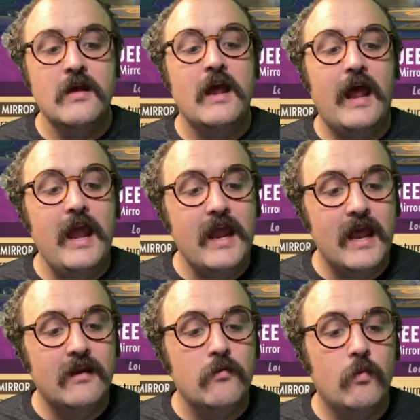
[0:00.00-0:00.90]

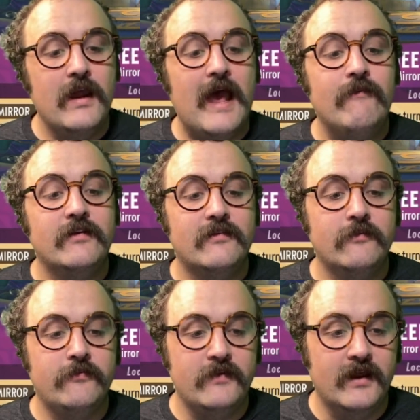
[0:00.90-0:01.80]
And we have its
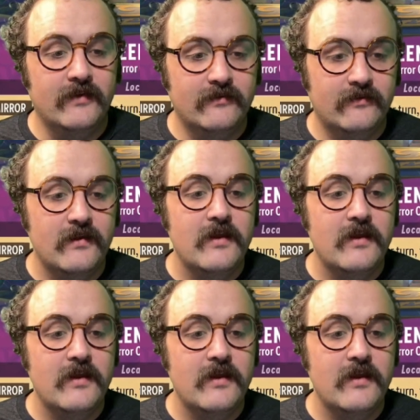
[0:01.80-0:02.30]
defense.